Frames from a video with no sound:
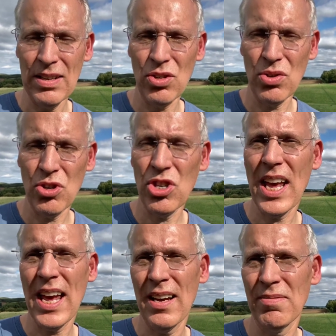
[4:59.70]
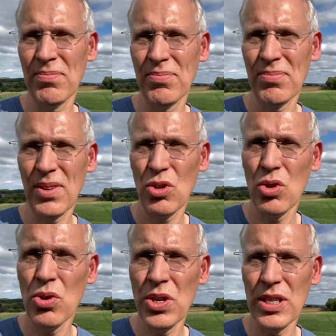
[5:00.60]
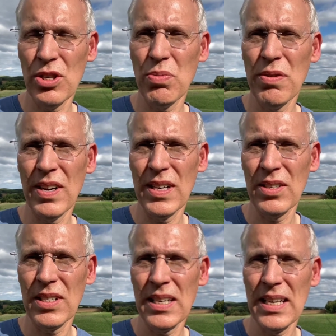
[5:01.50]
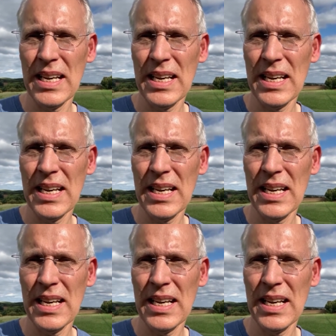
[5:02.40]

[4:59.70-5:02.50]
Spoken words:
to share goodness with us.